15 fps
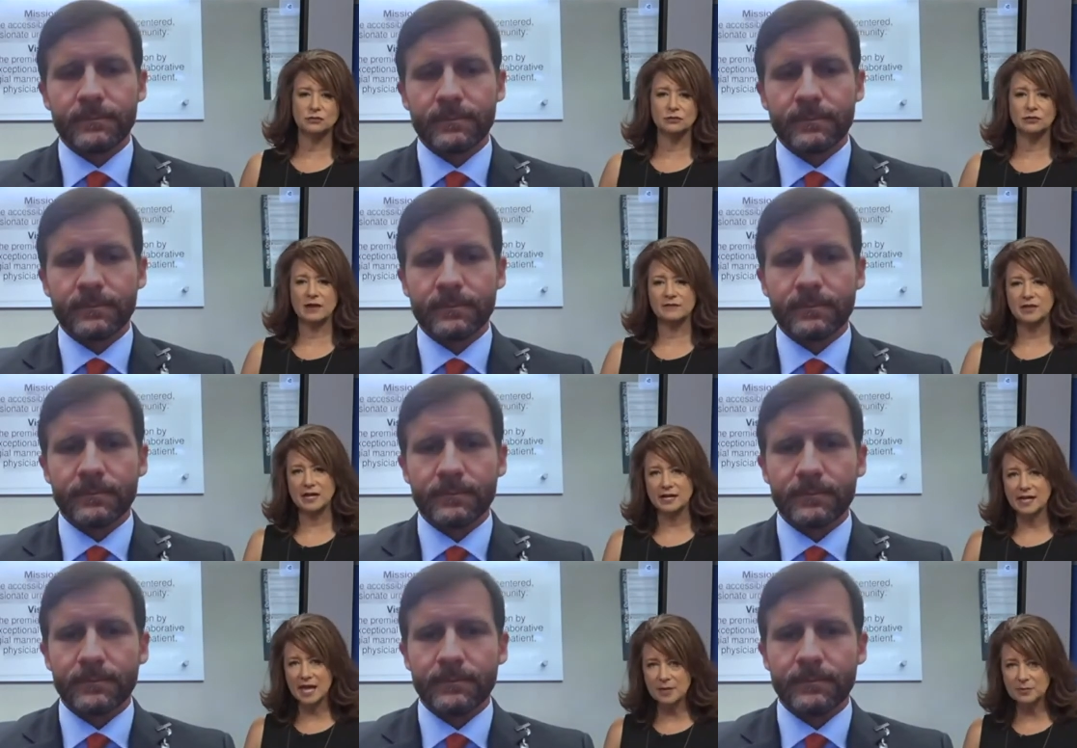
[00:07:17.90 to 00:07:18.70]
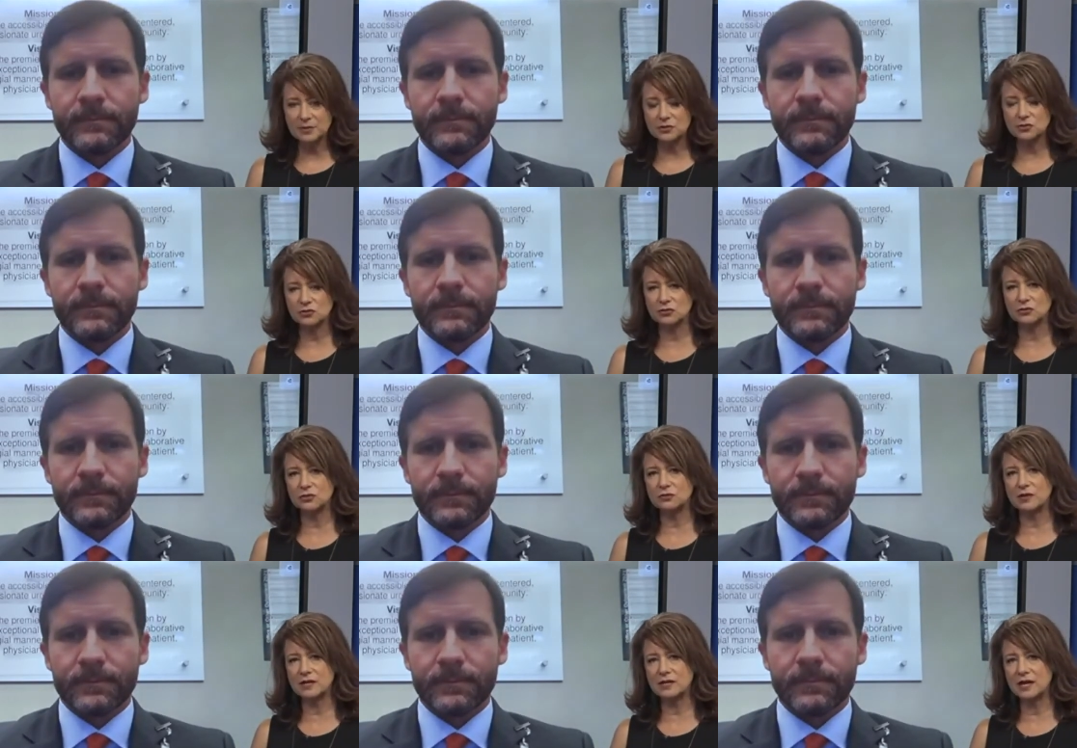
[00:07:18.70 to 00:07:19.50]
Speaker 1: or I've got a gap in
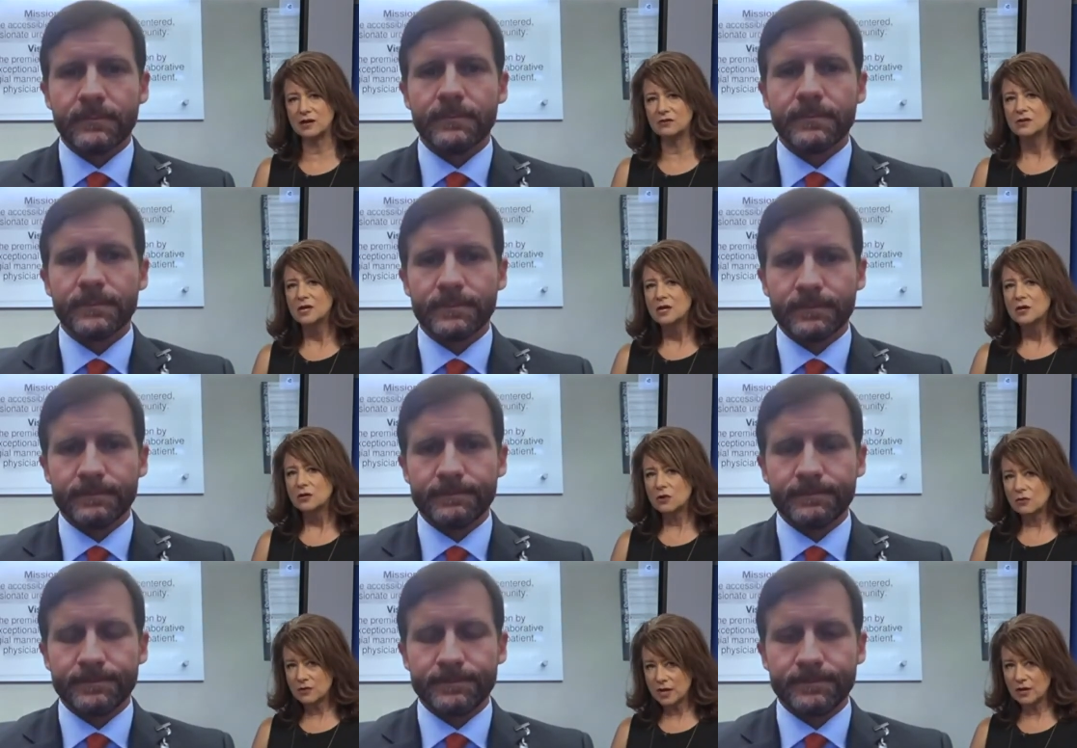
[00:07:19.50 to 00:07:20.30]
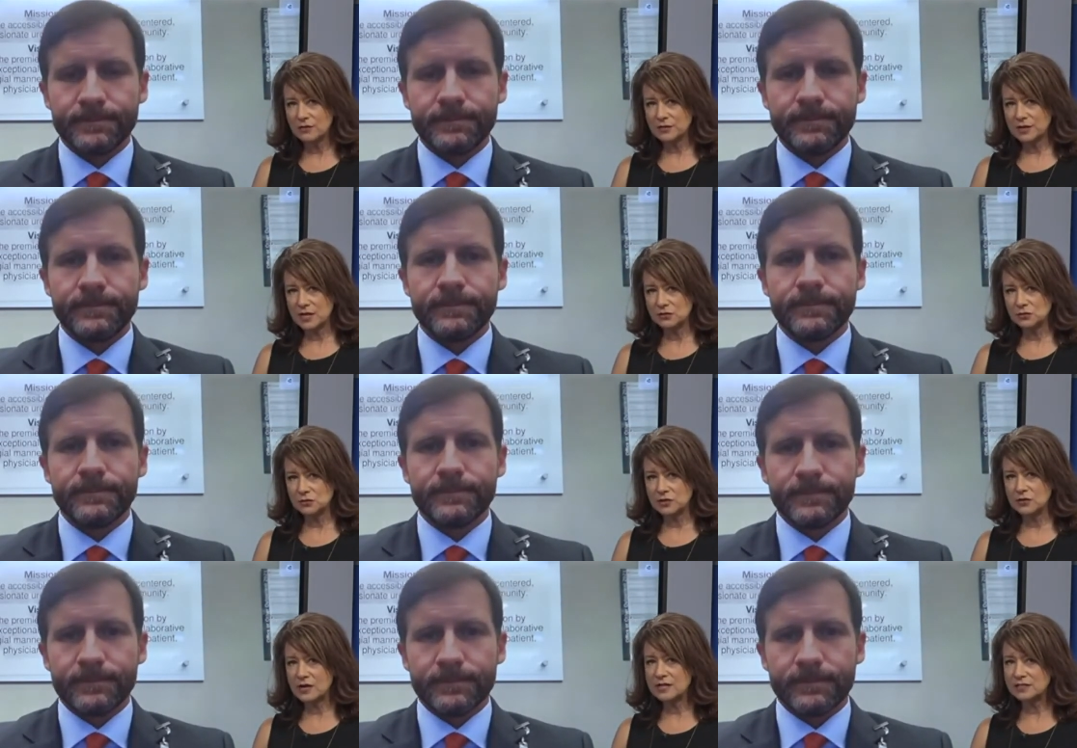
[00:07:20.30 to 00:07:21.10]
insurance right now. Cone Health Cancer
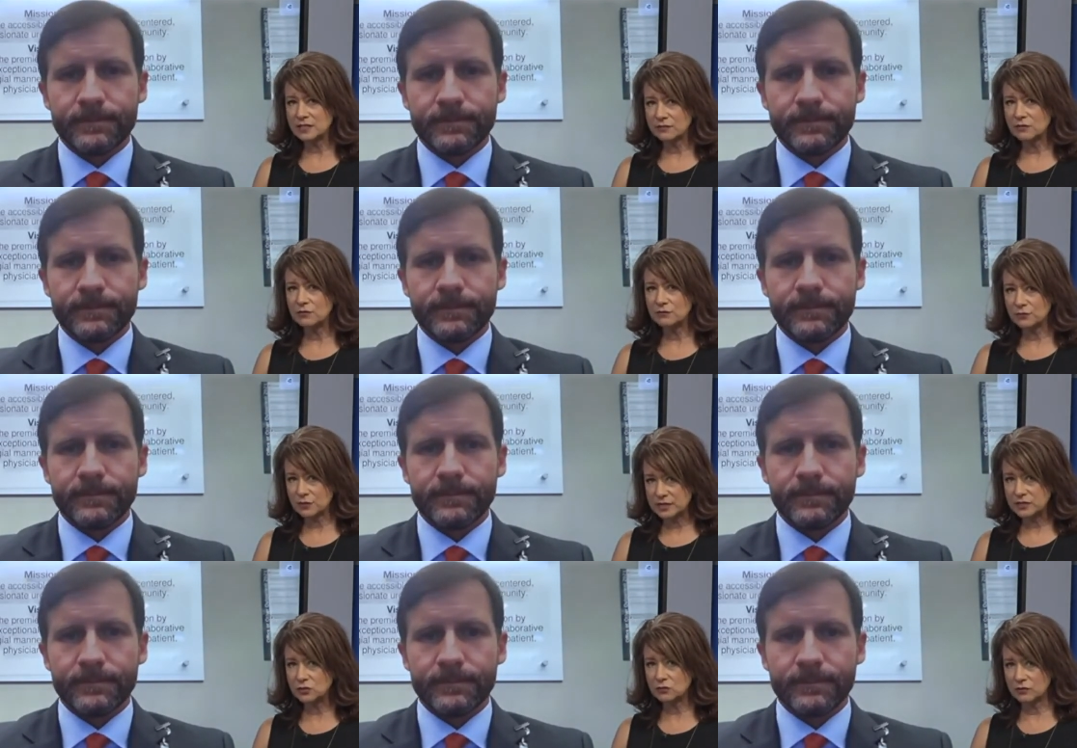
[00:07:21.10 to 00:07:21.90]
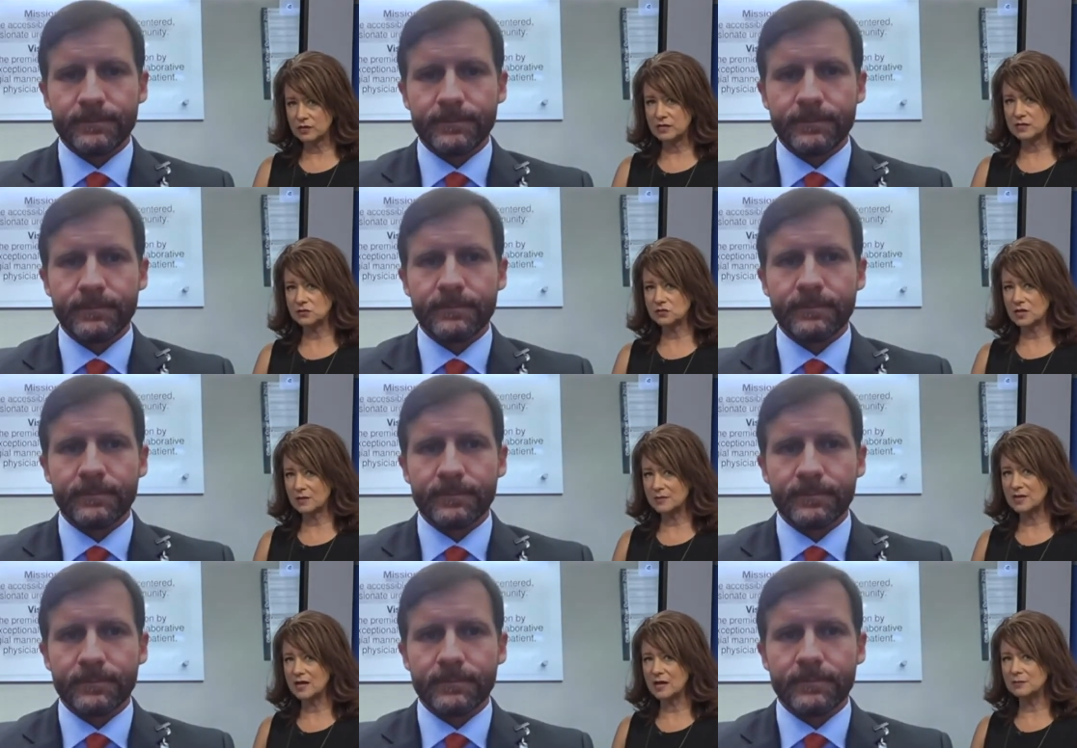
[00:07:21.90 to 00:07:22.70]
Center has several free screenings
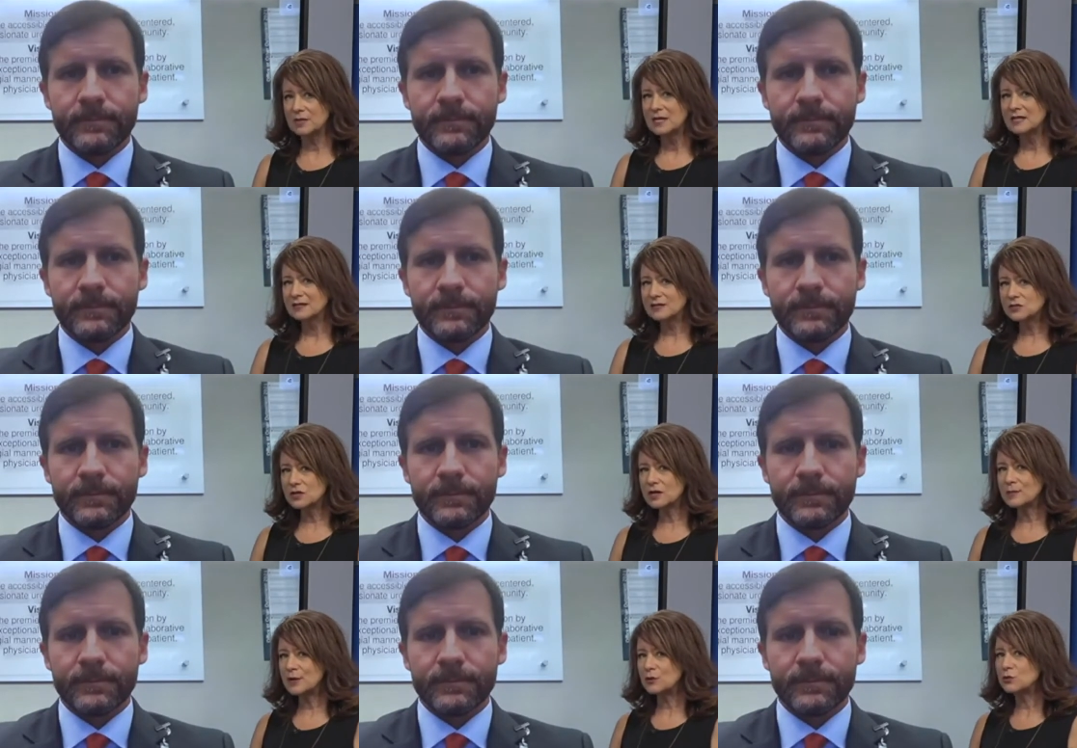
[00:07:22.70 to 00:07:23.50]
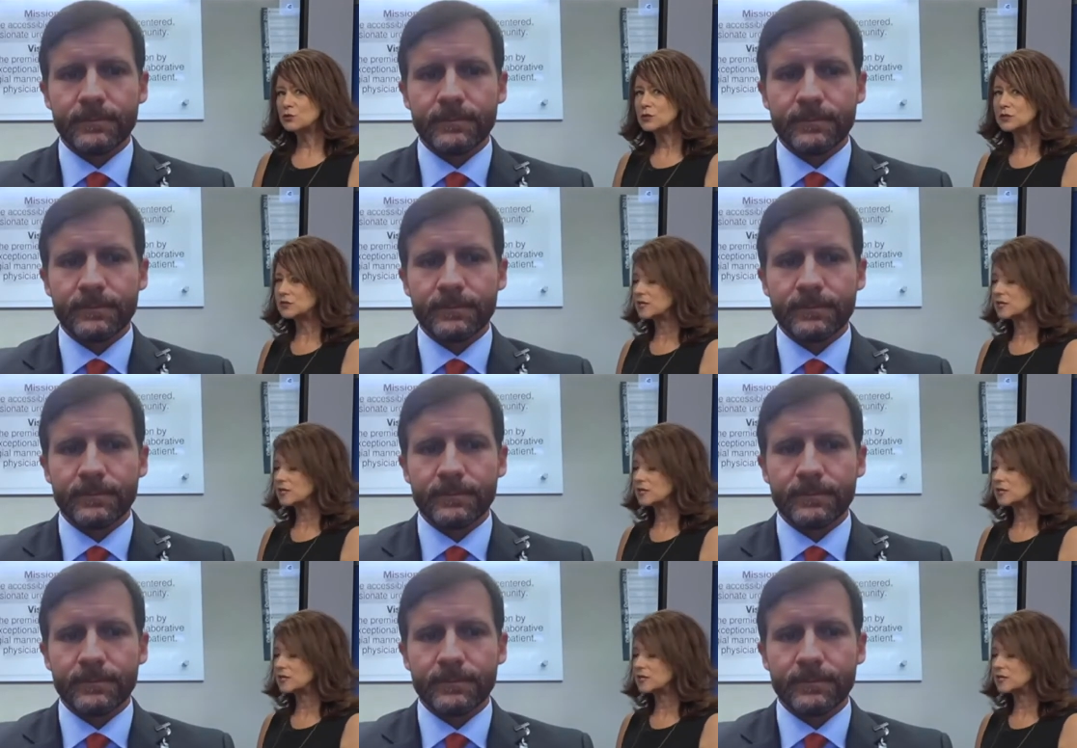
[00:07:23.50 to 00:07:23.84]
coming up. Let's talk about who is